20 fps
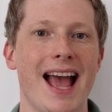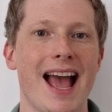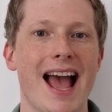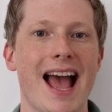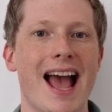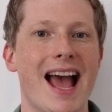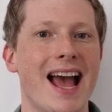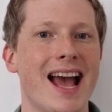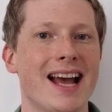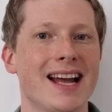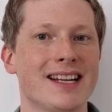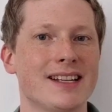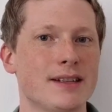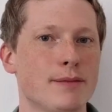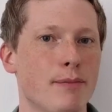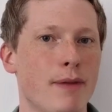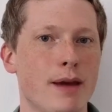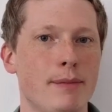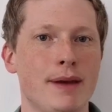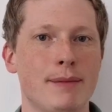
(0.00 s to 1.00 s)

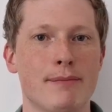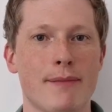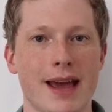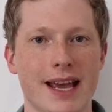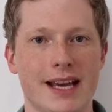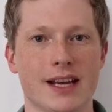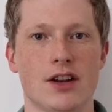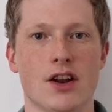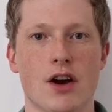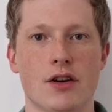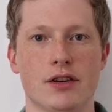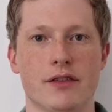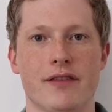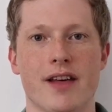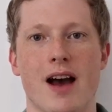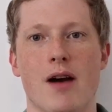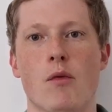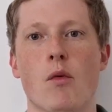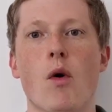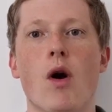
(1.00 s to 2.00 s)
and maybe make a note of
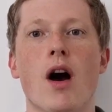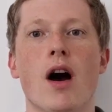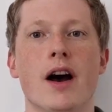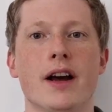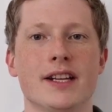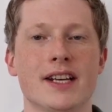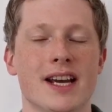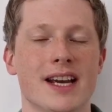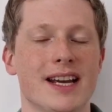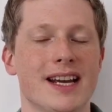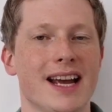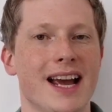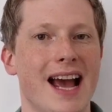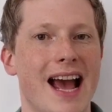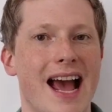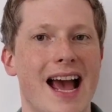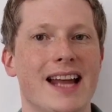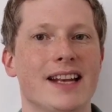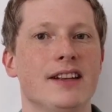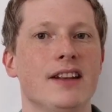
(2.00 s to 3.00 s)
that word
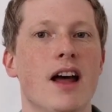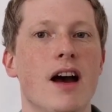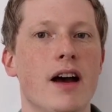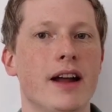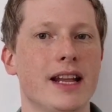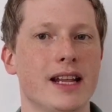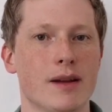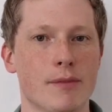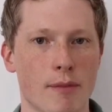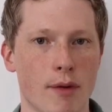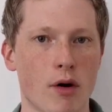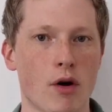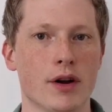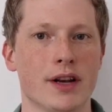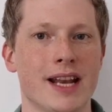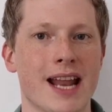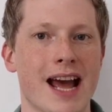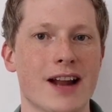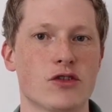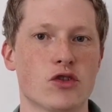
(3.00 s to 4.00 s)
and learn in a more
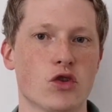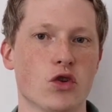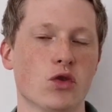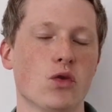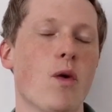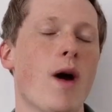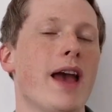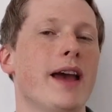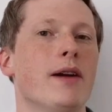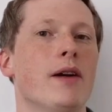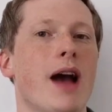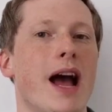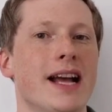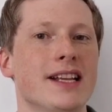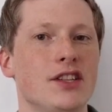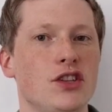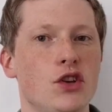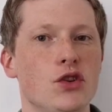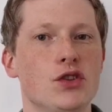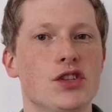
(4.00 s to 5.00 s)
natural way.
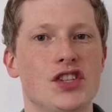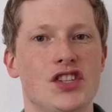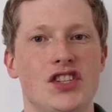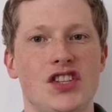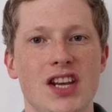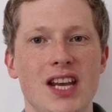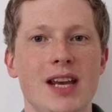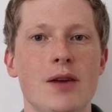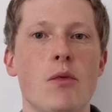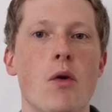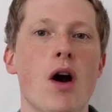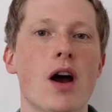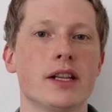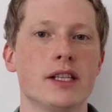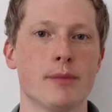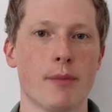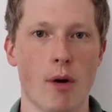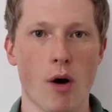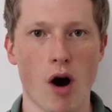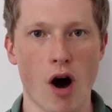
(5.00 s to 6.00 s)
As you see
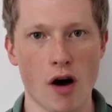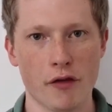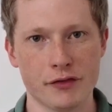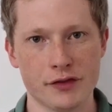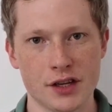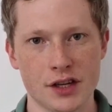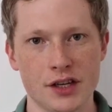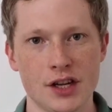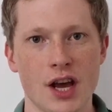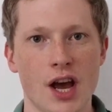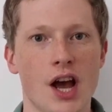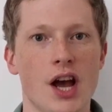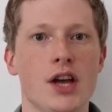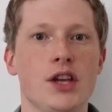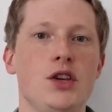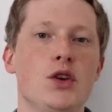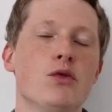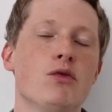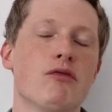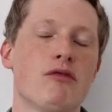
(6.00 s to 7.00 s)
words more often,
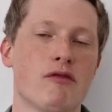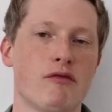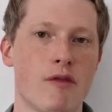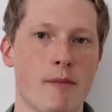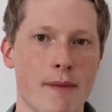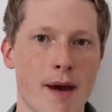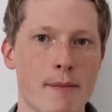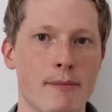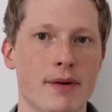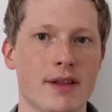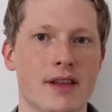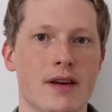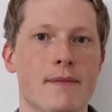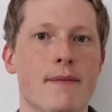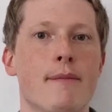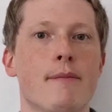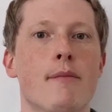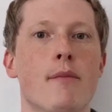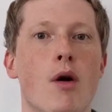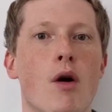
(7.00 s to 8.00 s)
you will remember
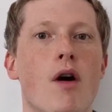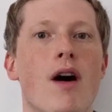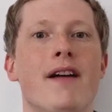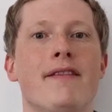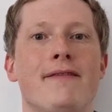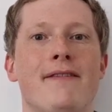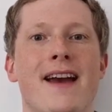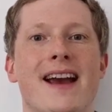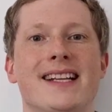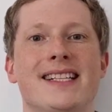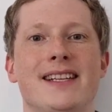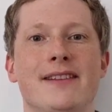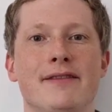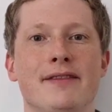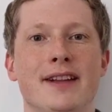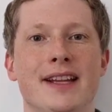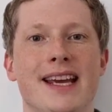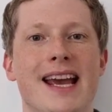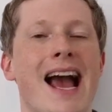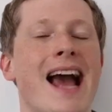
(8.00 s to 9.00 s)
them more
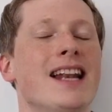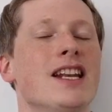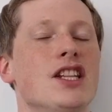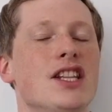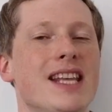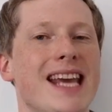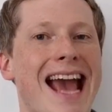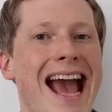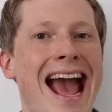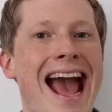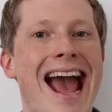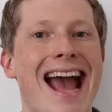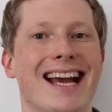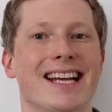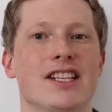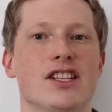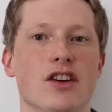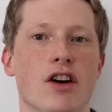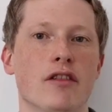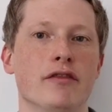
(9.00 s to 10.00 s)
effectively, and the
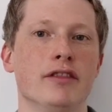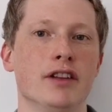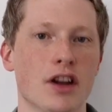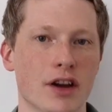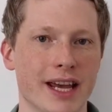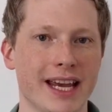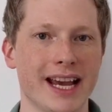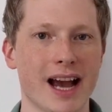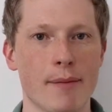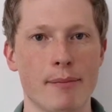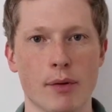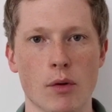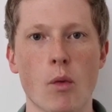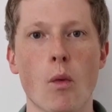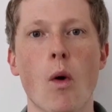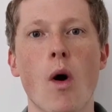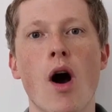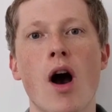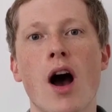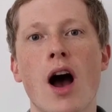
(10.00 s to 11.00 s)
act of looking up a
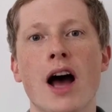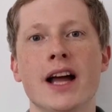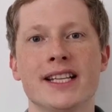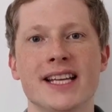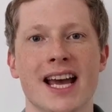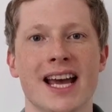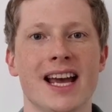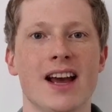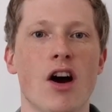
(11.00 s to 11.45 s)
word